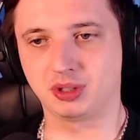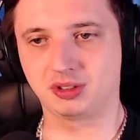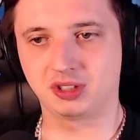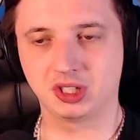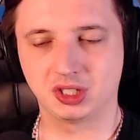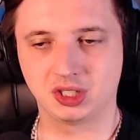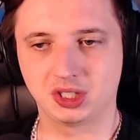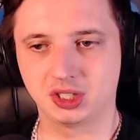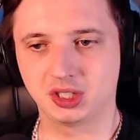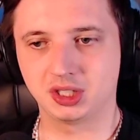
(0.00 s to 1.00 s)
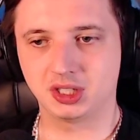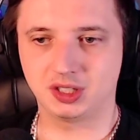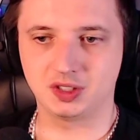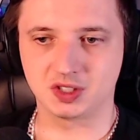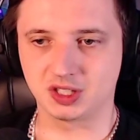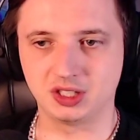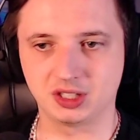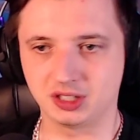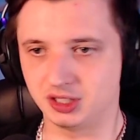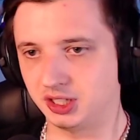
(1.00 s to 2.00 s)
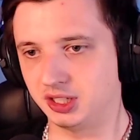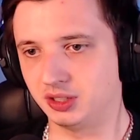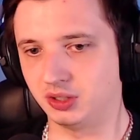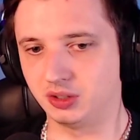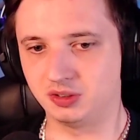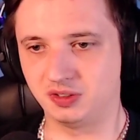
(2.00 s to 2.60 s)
but honestly, I don't know.